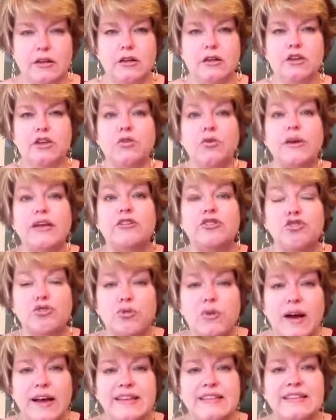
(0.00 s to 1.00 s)
You can
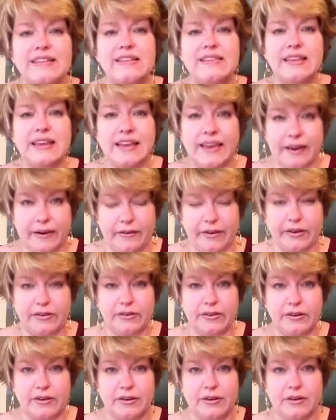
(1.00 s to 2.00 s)
trust in the
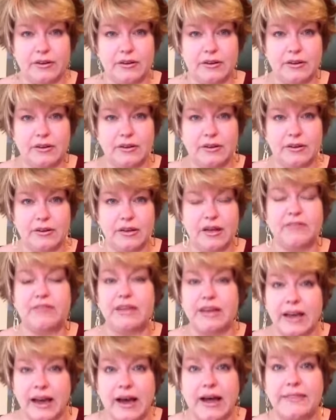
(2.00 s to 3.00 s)
character of the
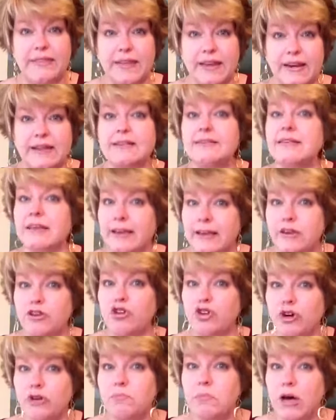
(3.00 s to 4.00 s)
God that is in
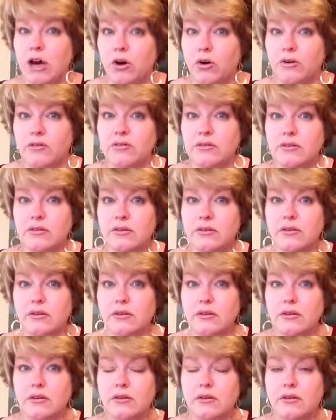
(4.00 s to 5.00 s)
your boat
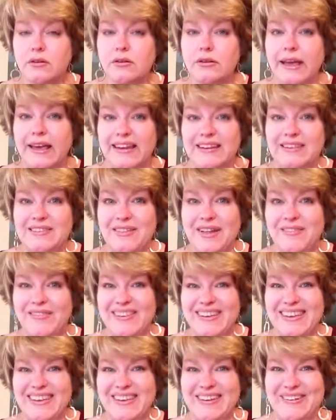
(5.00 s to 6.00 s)
and is
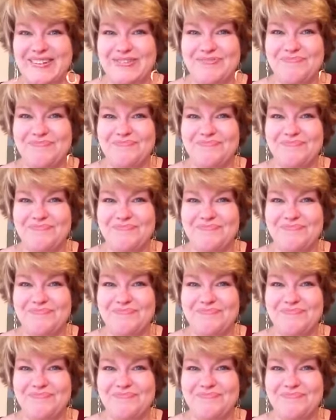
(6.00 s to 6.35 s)
loving you.